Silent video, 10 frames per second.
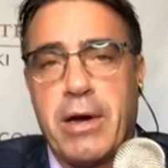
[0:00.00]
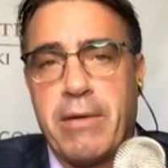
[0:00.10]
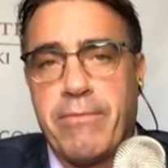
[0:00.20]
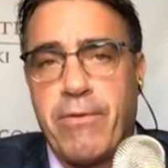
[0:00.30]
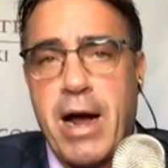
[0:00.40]

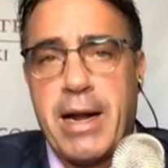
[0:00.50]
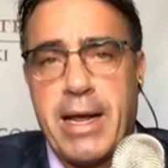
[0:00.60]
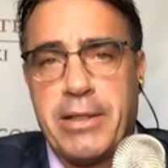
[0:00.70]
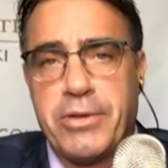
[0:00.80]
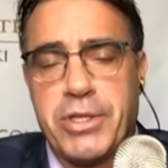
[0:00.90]
on Friday,
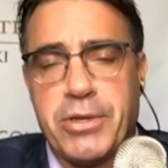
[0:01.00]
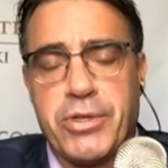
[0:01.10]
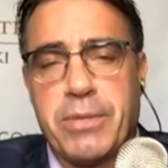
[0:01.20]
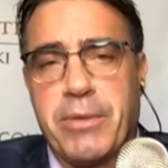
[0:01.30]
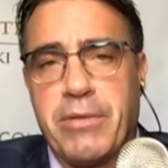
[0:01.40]
and there's still
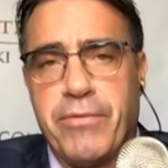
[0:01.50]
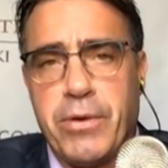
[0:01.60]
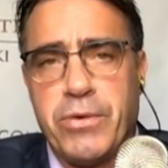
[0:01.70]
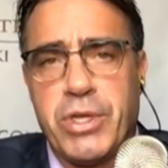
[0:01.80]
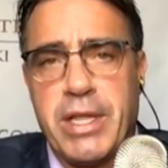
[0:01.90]
some
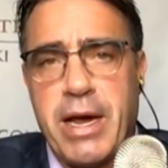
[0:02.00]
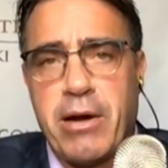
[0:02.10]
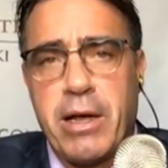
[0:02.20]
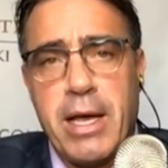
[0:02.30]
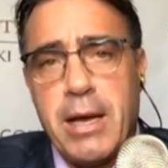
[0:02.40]
confusion
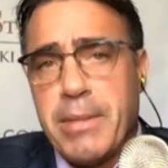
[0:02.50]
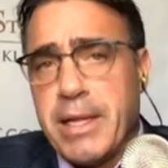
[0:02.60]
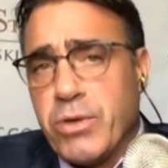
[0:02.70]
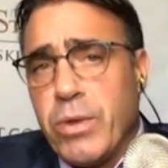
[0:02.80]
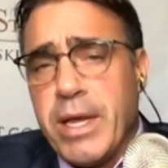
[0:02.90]
there. But
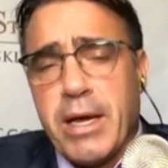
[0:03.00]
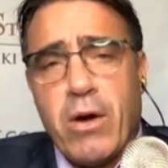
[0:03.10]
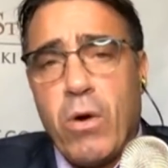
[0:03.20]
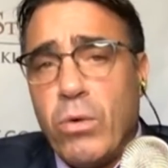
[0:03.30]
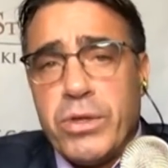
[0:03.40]
it's only going to
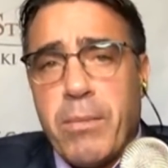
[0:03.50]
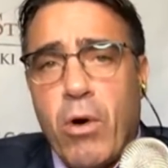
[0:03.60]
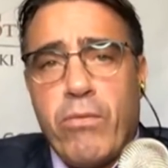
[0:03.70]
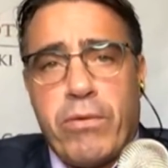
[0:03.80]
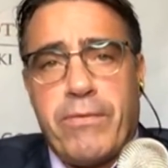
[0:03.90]
hold them
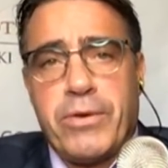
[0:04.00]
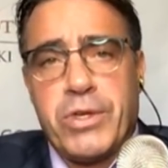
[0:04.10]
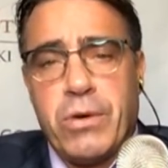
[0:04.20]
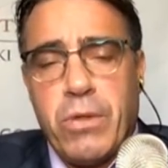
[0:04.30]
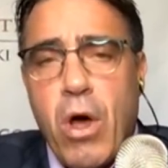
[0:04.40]
over for
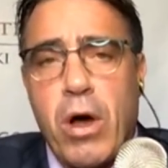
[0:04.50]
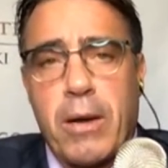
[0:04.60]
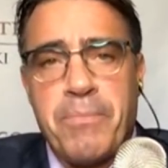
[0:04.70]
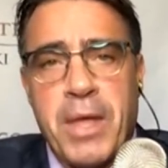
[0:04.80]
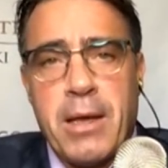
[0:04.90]
so
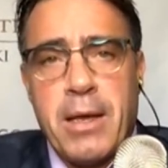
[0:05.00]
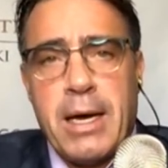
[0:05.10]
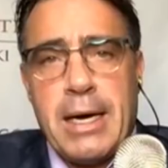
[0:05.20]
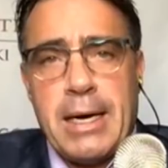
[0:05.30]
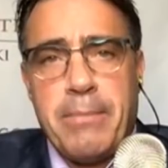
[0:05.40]
long.
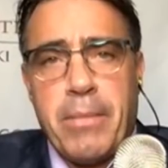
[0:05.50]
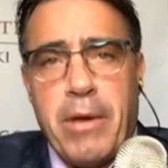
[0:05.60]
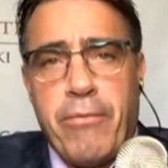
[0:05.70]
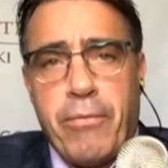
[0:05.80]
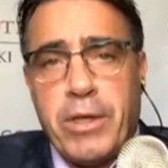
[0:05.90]
Um,
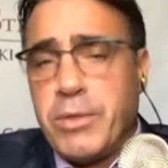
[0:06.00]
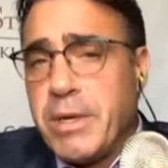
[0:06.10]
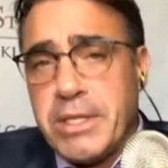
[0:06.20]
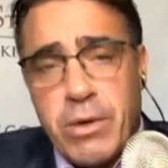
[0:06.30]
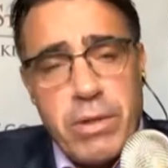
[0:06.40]
if once we
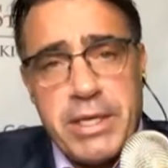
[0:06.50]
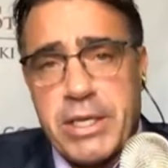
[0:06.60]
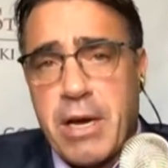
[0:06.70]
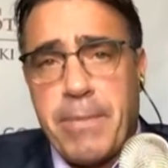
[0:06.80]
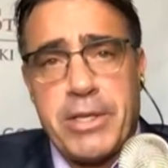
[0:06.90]
see all these
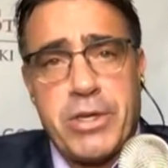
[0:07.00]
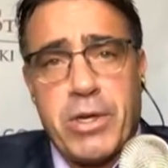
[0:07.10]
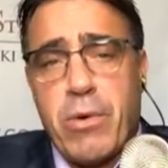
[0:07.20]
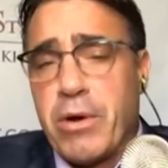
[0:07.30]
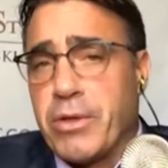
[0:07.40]
companies start to
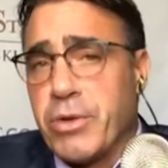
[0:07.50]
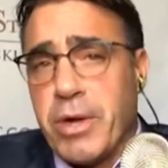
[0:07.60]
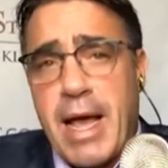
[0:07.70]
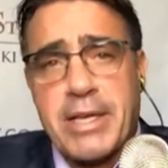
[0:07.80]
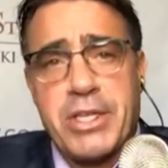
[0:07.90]
go under, there's
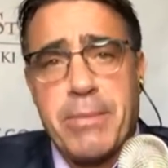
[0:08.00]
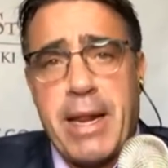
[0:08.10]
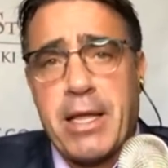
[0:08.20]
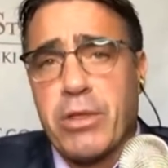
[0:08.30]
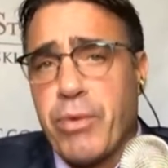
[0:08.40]
already
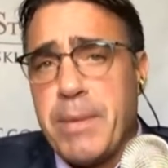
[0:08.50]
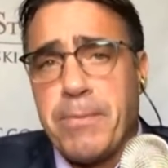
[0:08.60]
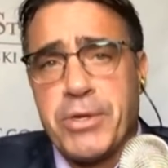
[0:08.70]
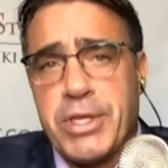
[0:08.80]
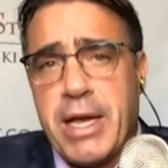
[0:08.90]
estimating
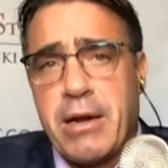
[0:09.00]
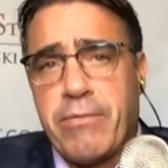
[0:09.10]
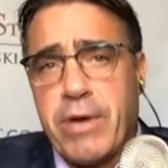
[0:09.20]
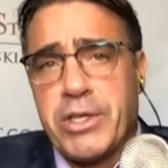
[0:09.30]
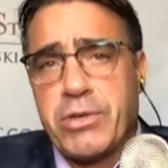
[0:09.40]
3%
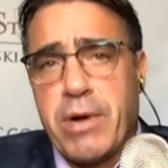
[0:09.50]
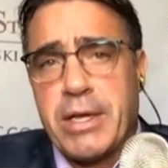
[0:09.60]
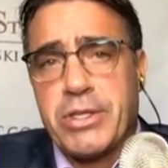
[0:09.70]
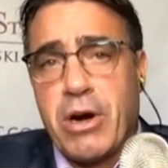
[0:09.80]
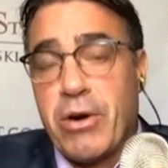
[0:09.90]
of
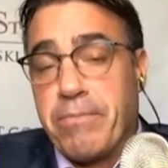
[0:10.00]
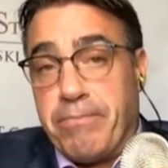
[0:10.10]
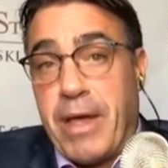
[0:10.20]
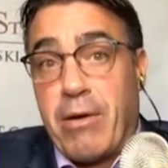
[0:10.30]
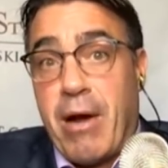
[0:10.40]
restaurants are
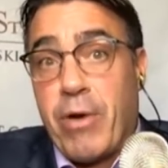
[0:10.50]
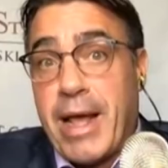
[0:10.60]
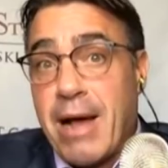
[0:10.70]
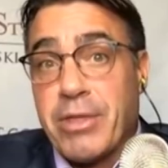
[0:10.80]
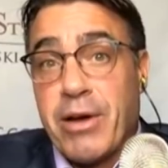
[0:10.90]
that are already
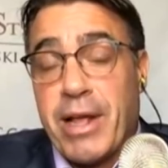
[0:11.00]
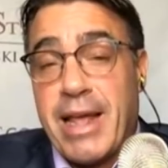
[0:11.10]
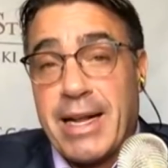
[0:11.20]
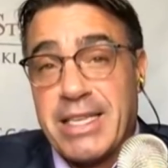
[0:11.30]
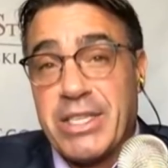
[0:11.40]
out there
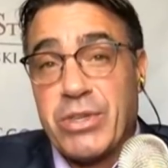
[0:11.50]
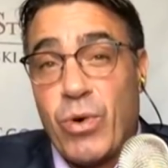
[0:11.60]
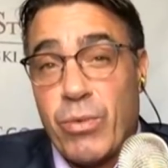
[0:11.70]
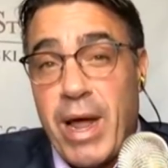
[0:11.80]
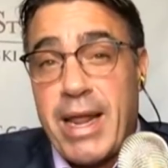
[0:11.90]
that exist
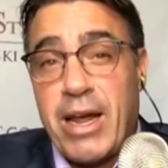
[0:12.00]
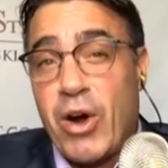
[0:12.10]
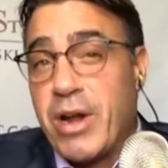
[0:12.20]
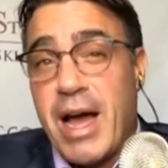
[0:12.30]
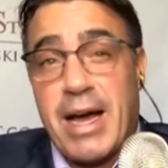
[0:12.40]
already
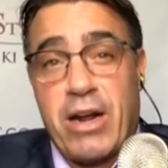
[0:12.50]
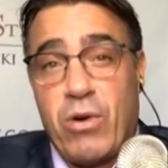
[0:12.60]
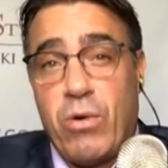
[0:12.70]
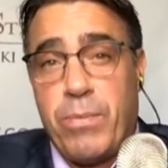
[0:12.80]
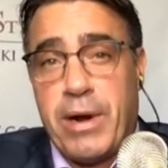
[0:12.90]
are not going to
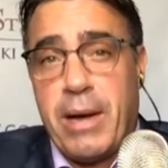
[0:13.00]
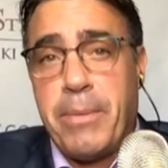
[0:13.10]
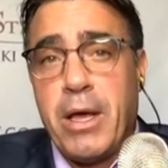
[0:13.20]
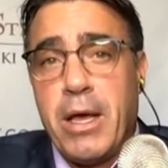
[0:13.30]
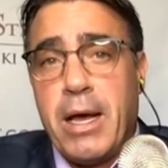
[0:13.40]
open
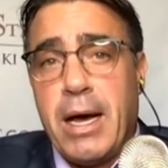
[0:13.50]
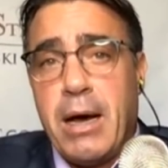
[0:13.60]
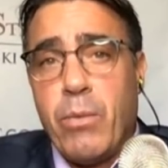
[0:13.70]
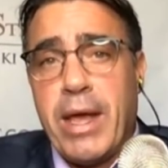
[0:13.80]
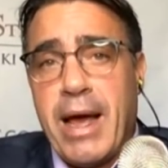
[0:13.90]
up.
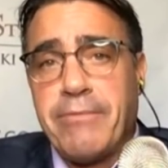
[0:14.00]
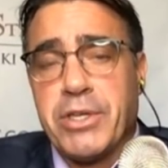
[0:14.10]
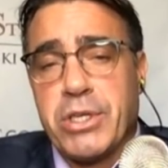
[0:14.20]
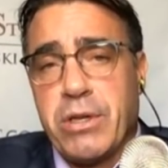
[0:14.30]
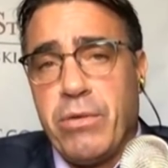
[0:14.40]
Uh, we have to
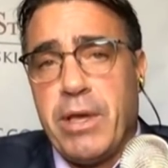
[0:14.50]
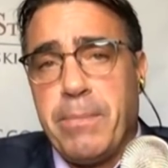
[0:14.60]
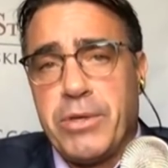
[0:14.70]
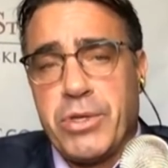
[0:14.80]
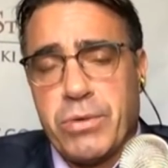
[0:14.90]
slowly
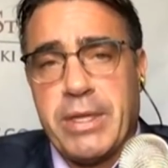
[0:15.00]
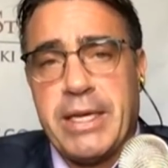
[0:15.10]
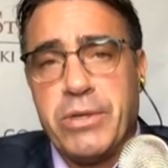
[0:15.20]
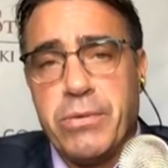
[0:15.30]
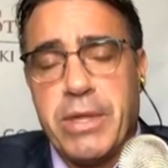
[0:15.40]
but
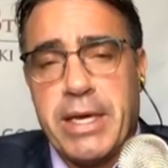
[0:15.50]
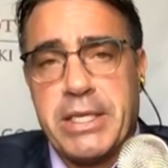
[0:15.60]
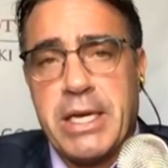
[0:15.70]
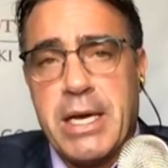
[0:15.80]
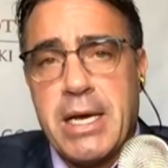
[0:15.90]
surely do
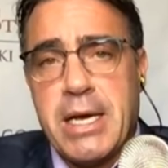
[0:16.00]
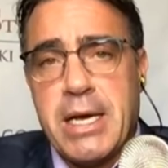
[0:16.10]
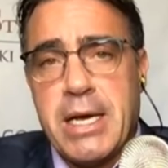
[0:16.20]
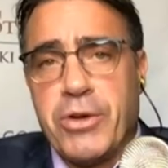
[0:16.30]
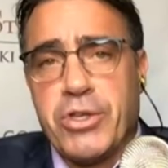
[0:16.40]
this.
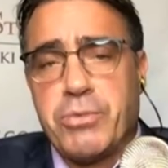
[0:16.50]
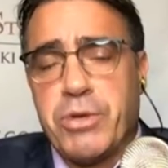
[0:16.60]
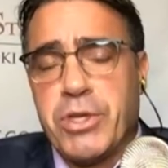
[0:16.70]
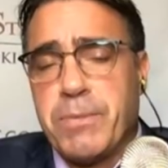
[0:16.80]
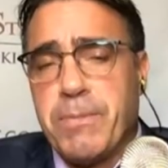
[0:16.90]
Um,
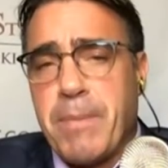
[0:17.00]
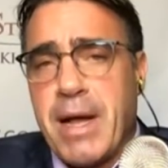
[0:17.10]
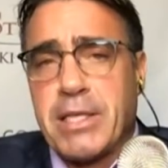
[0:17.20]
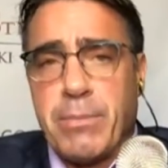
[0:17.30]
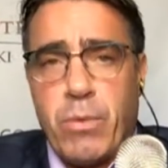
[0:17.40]
there's
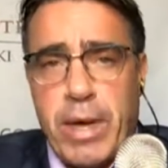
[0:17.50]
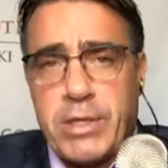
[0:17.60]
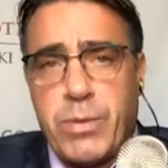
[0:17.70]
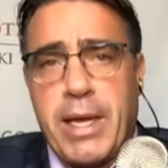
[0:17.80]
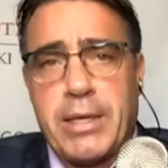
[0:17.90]
responsible
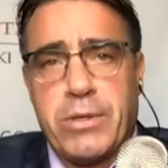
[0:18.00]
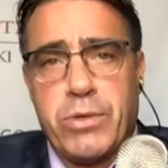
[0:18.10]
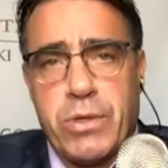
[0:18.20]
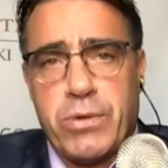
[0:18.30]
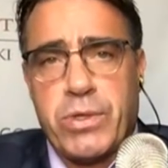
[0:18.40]
ways we can do
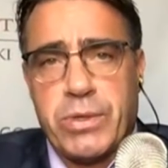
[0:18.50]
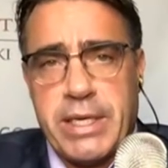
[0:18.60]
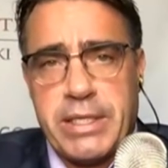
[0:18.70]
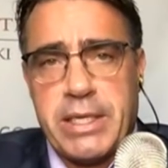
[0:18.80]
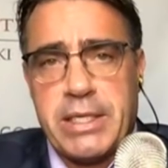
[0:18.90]
social
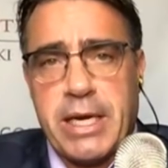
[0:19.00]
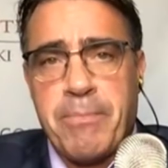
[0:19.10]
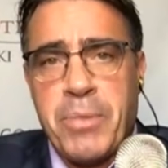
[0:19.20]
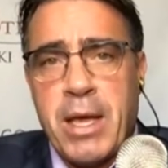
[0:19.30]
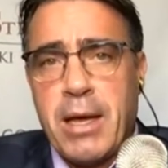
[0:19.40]
distancing.
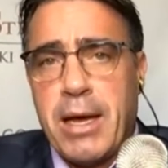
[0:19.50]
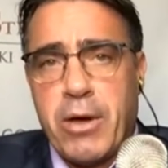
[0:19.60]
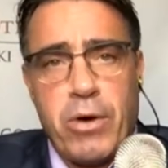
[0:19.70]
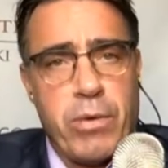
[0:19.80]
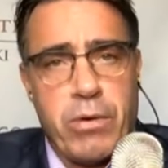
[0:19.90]
I
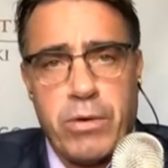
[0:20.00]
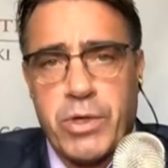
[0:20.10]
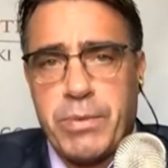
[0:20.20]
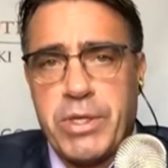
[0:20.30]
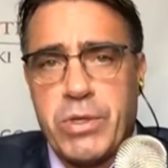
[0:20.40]
go to a
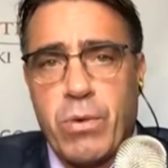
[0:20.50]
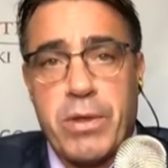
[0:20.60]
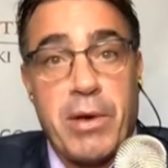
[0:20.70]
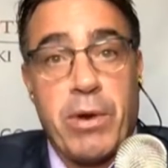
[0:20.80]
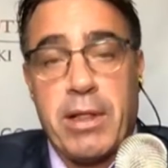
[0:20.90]
grocery store;
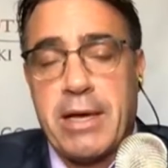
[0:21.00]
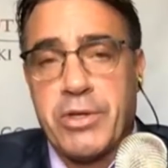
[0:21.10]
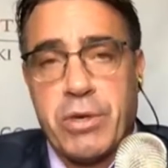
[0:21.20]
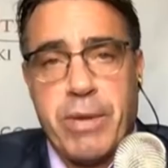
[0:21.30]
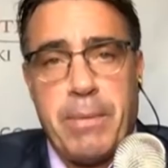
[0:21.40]
they only allow
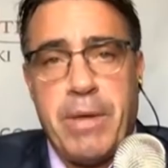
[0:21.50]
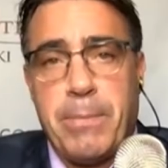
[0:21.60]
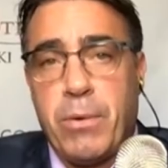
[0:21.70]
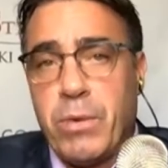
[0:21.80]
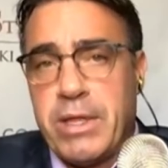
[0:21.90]
so many
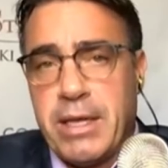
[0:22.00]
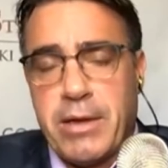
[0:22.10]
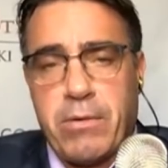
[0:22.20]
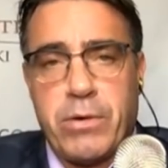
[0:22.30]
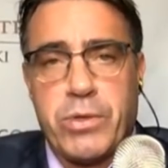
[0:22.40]
people within the
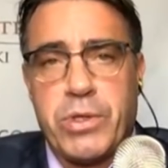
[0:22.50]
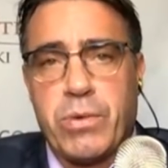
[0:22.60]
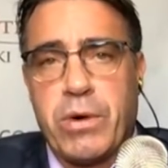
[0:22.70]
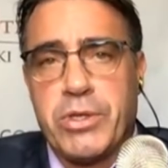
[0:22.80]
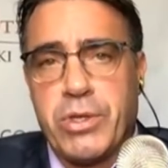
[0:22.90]
grocery
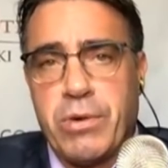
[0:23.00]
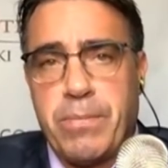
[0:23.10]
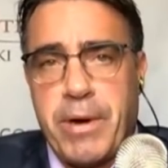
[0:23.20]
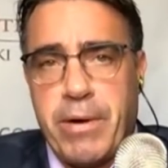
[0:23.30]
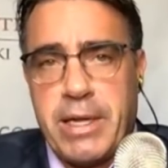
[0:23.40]
store at a certain
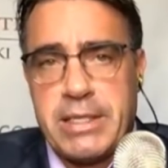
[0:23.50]
period of